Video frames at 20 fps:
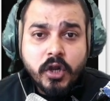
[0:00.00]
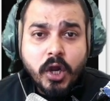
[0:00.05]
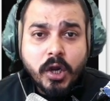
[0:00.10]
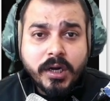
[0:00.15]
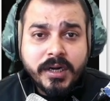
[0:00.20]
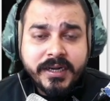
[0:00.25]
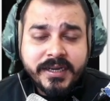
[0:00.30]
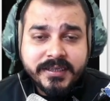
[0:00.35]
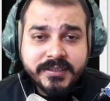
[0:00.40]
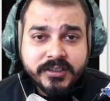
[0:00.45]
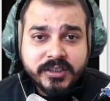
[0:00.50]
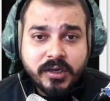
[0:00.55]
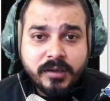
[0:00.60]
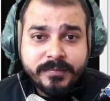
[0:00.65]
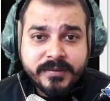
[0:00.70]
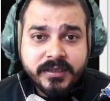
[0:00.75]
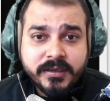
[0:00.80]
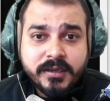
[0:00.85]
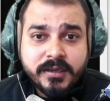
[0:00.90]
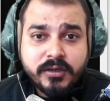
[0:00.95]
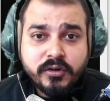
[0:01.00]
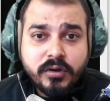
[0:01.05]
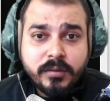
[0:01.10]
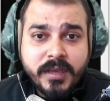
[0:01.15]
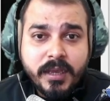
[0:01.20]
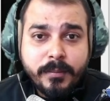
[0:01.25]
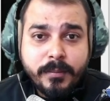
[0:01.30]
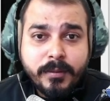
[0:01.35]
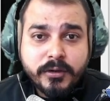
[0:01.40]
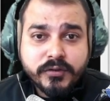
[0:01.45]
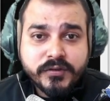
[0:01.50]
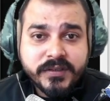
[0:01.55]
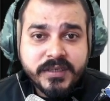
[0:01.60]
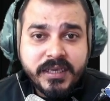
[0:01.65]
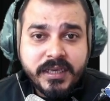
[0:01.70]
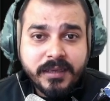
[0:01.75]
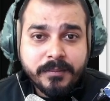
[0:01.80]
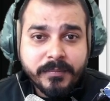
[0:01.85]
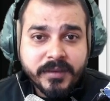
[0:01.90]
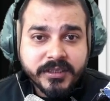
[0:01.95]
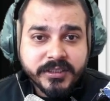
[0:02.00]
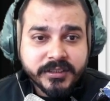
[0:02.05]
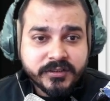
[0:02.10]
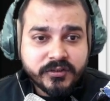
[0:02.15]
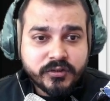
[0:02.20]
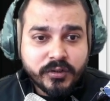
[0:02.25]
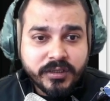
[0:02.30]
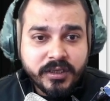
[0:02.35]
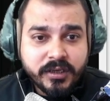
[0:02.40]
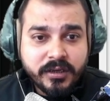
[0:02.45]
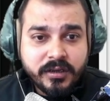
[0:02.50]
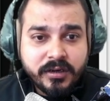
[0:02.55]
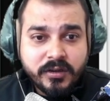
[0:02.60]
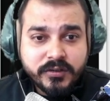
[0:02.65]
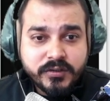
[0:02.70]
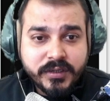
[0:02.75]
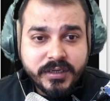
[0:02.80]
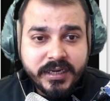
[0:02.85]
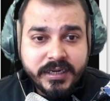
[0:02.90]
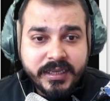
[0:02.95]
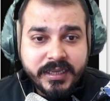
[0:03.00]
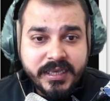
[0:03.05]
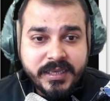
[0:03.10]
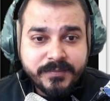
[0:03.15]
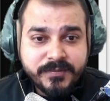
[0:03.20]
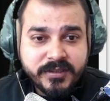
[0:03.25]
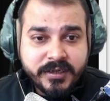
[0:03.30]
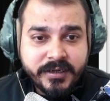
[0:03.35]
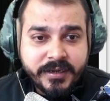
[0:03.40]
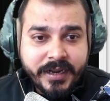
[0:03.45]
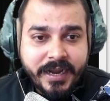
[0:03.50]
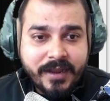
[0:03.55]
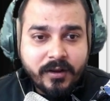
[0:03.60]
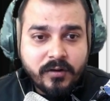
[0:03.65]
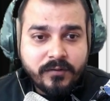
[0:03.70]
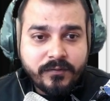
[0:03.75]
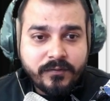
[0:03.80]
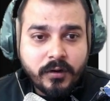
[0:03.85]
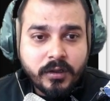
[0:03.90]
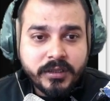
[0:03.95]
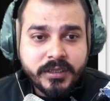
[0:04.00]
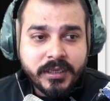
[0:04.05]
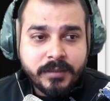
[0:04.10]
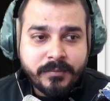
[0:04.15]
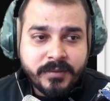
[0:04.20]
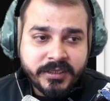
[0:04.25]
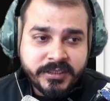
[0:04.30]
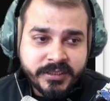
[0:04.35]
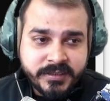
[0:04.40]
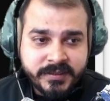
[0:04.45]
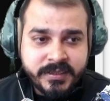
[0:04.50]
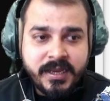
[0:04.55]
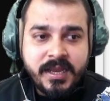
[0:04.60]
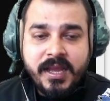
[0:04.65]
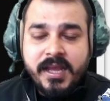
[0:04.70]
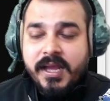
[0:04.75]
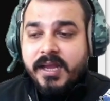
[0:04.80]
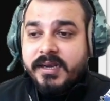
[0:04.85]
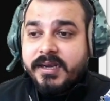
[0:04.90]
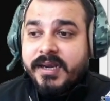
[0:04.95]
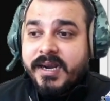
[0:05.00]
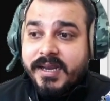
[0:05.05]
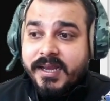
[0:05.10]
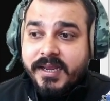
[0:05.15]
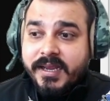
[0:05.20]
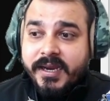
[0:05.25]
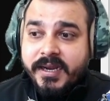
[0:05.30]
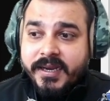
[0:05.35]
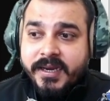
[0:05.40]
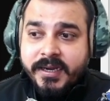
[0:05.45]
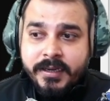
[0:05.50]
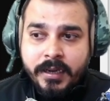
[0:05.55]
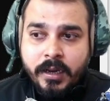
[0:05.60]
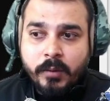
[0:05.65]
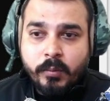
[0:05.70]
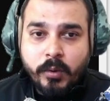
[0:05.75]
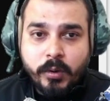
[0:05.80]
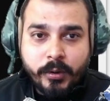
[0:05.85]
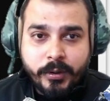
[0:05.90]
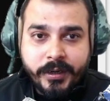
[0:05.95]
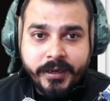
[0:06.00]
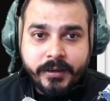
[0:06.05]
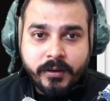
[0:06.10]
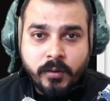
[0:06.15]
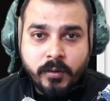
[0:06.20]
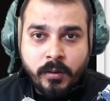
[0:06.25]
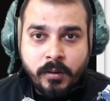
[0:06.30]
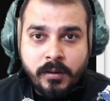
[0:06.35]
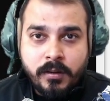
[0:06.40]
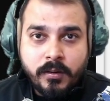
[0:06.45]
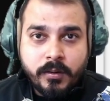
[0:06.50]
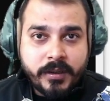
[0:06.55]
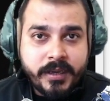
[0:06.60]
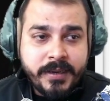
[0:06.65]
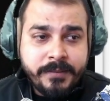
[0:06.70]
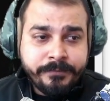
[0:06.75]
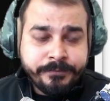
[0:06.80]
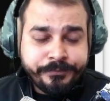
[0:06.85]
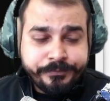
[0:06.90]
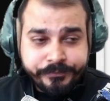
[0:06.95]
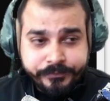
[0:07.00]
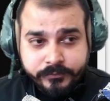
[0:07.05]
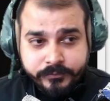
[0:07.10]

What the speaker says: Docker desktop, here you will be able to see images. So here also it keeps the track of all the images that are getting downloaded. Okay.